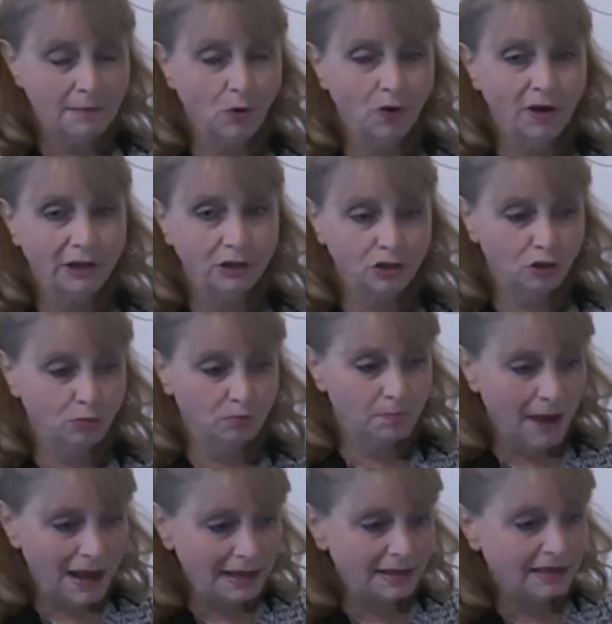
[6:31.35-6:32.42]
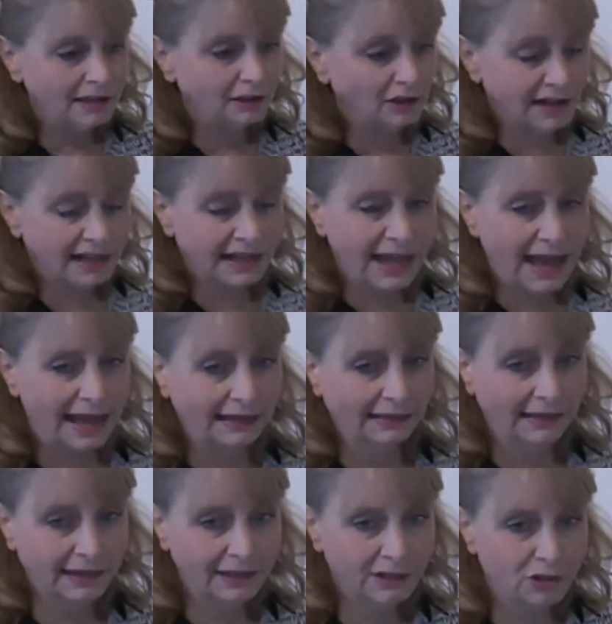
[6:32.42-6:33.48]
I'm going to make the Learning
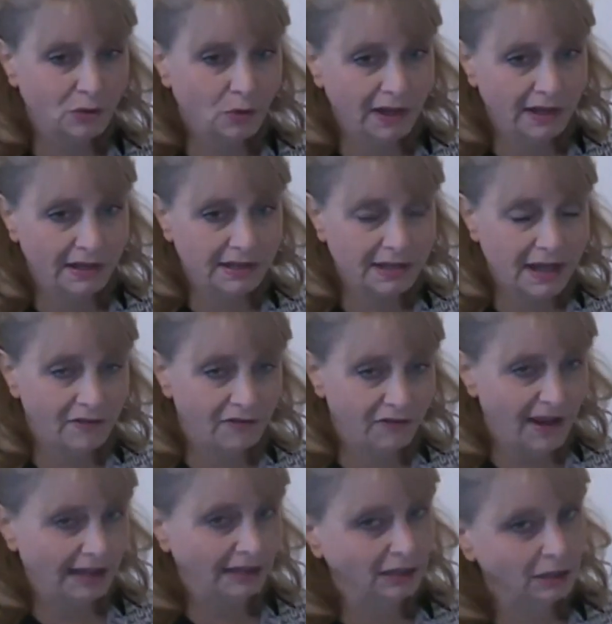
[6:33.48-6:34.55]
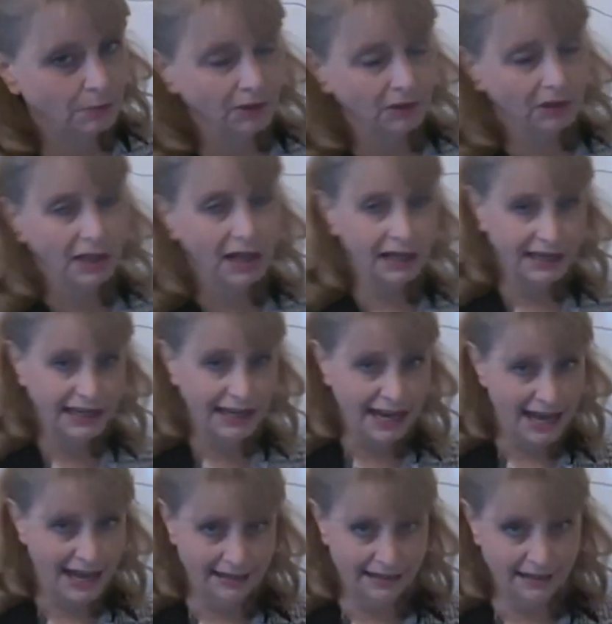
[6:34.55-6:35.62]
Catalytics quiz available
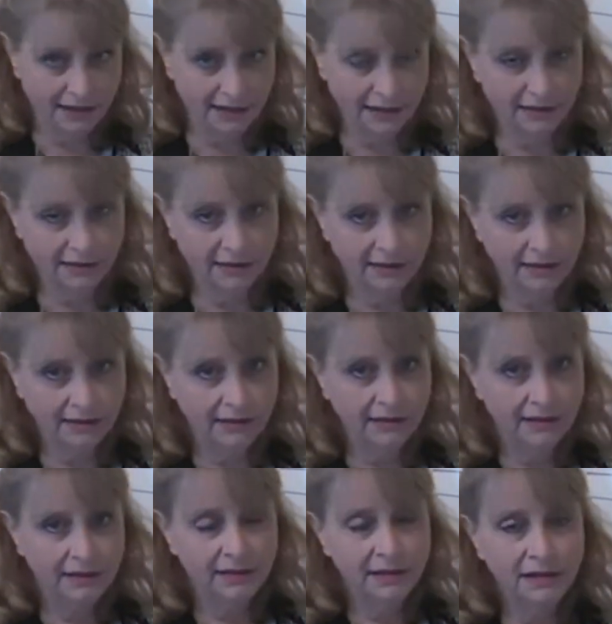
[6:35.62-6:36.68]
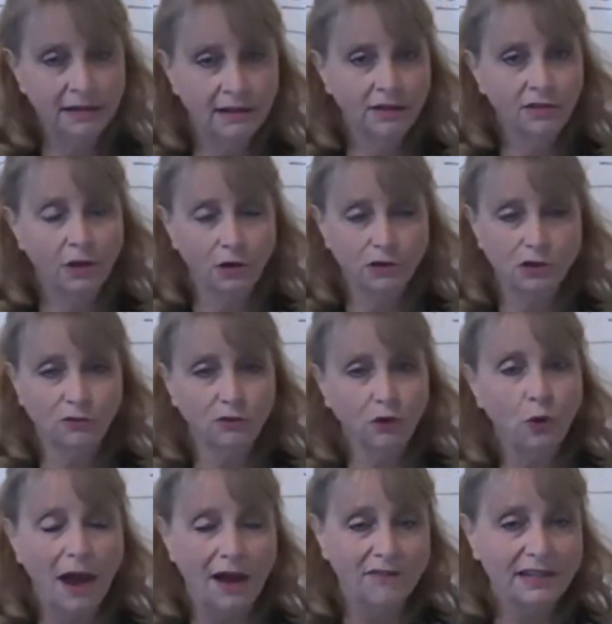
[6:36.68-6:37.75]
again. Those
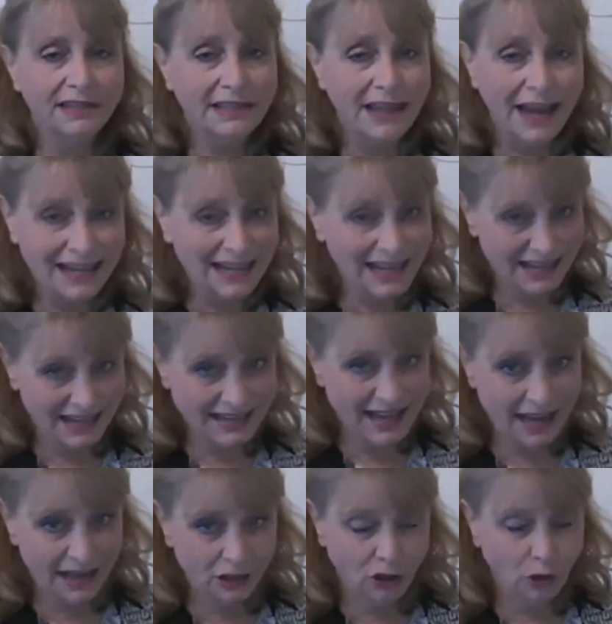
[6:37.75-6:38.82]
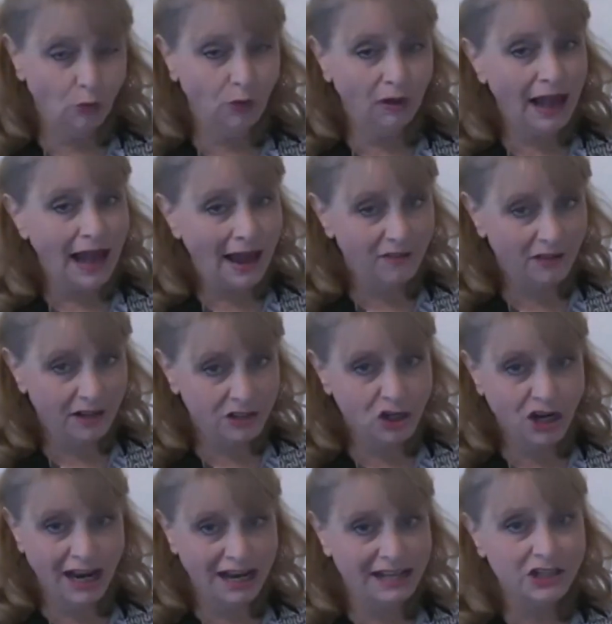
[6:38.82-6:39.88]
of you who haven't taken it yet, you will
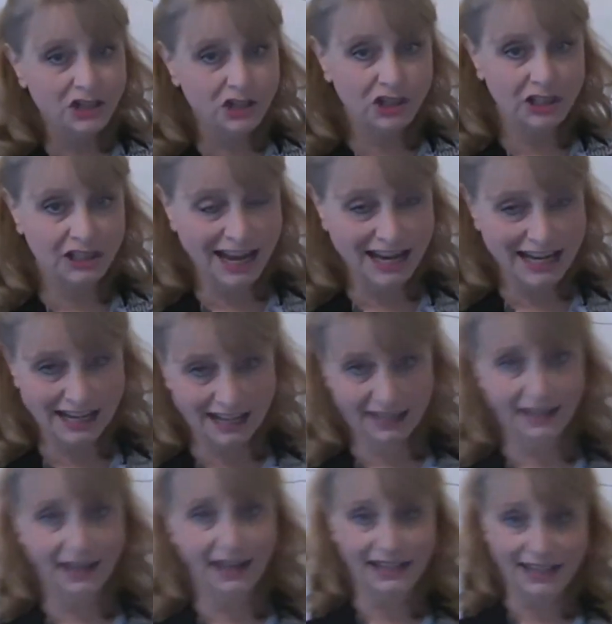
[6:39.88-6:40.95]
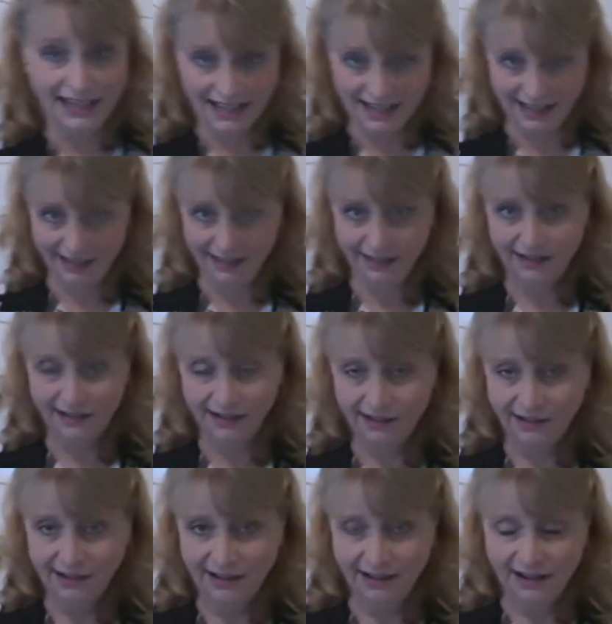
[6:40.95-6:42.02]
have a chance to take it
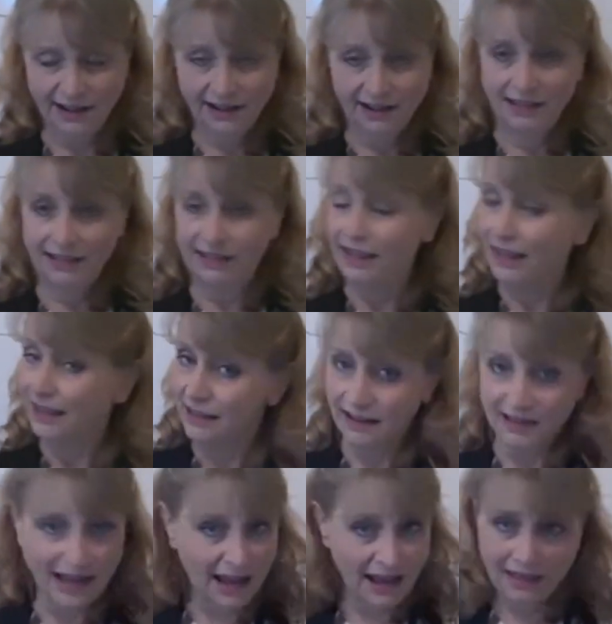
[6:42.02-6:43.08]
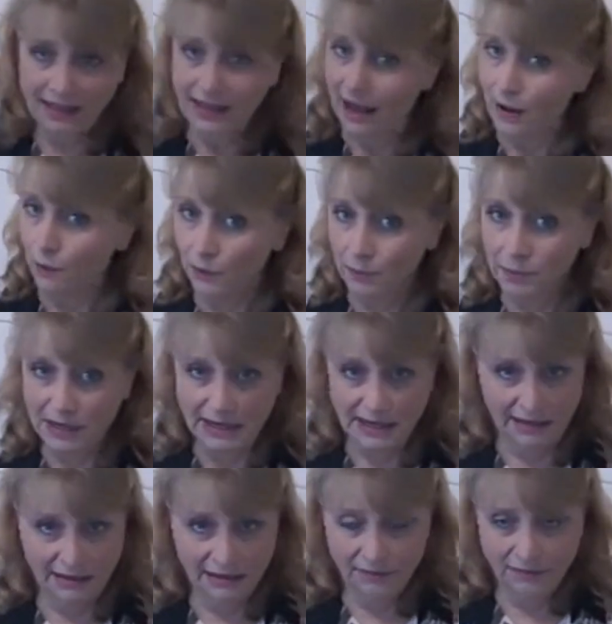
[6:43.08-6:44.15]
again then that and that will
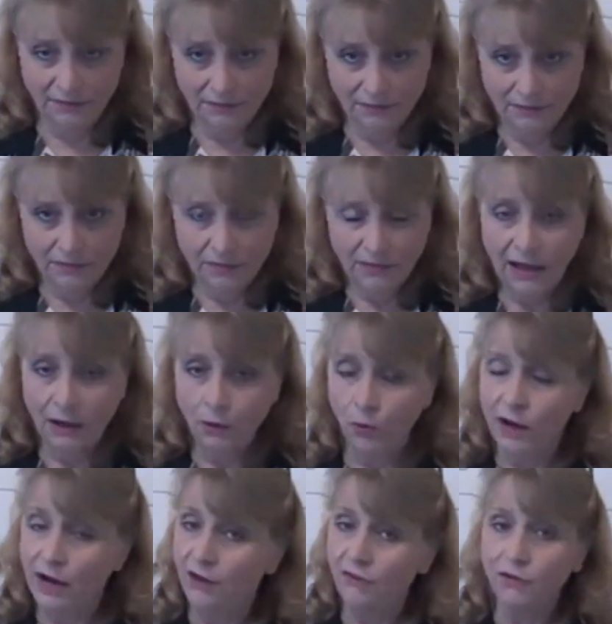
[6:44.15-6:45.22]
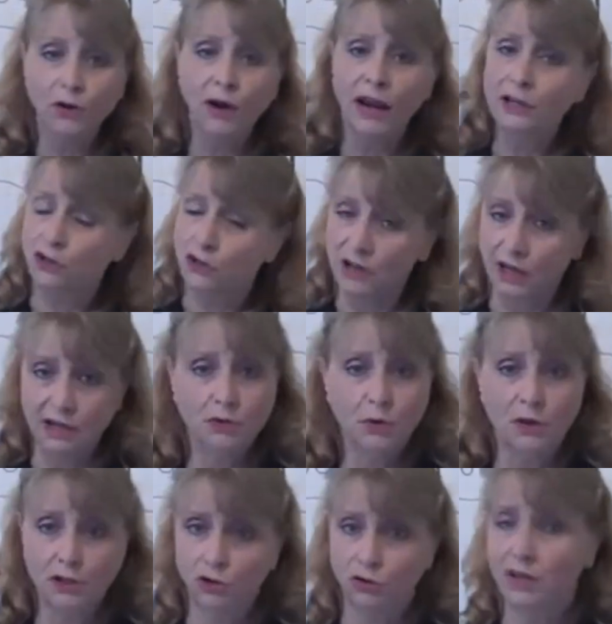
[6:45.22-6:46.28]
be it. And whatever grade you
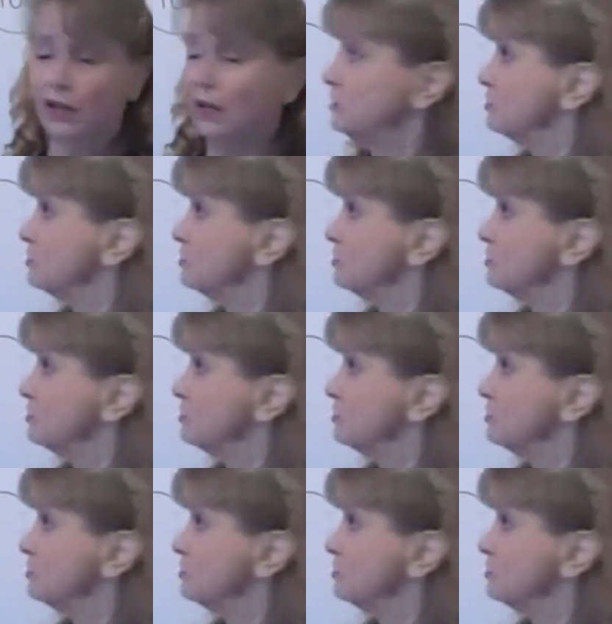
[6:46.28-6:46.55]
get is what you